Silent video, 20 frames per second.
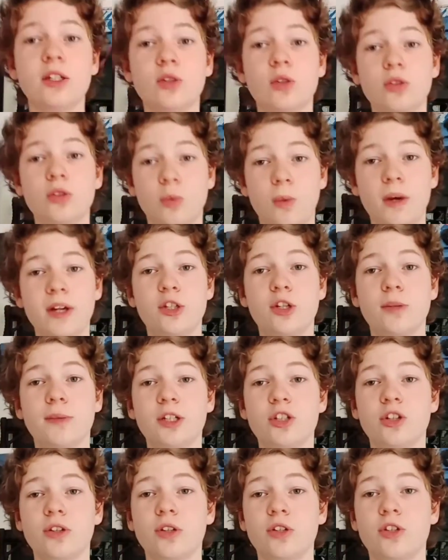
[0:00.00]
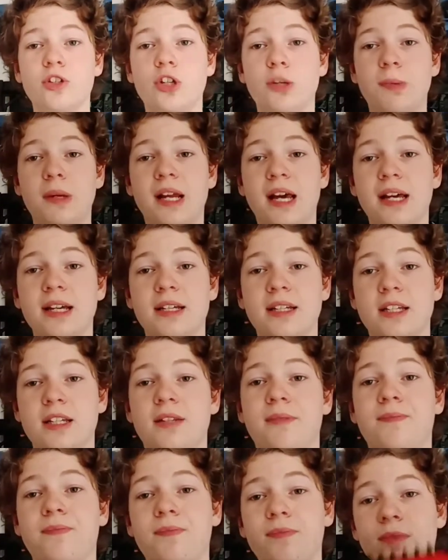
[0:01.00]
talked way too much on those stupid eggs.
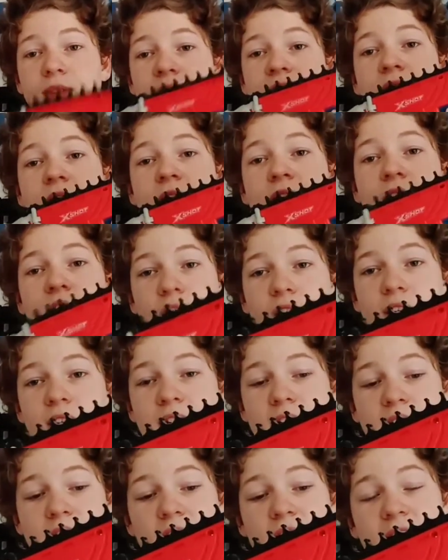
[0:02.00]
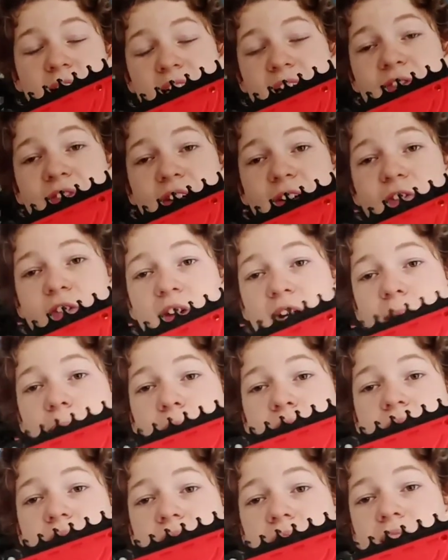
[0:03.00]
I definitely
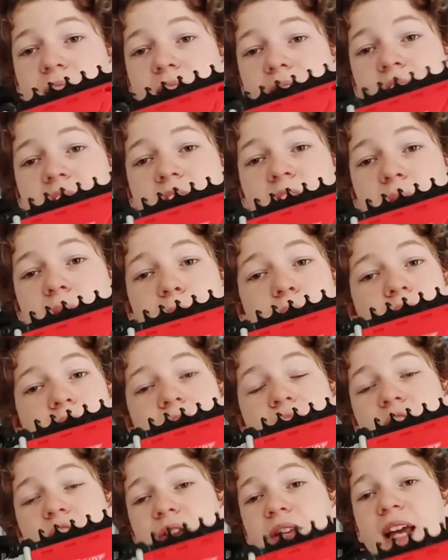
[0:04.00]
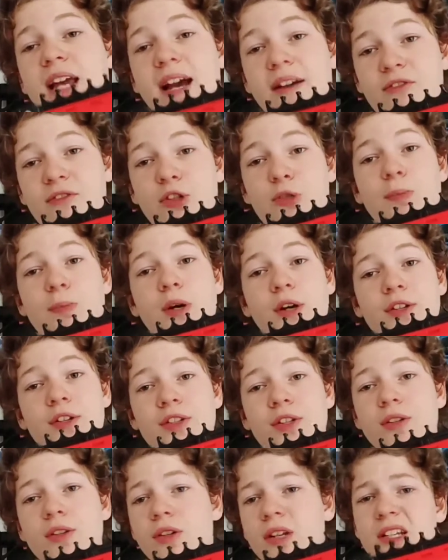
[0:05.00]
recommend this blaster to the average
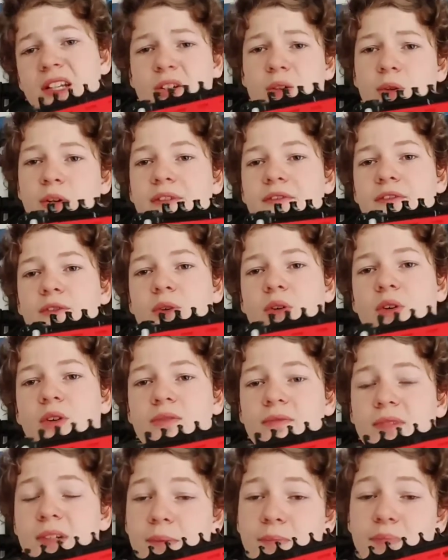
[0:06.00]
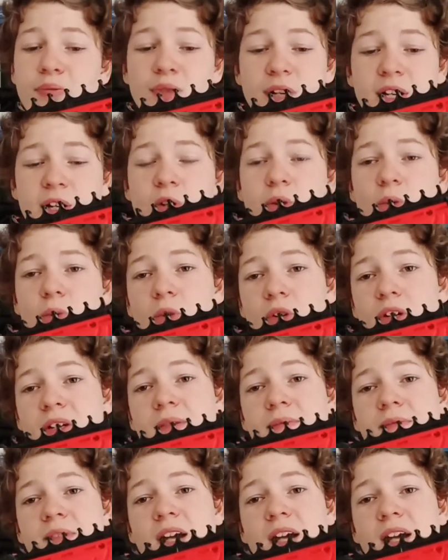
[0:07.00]
person that's looking for a pretty cool looking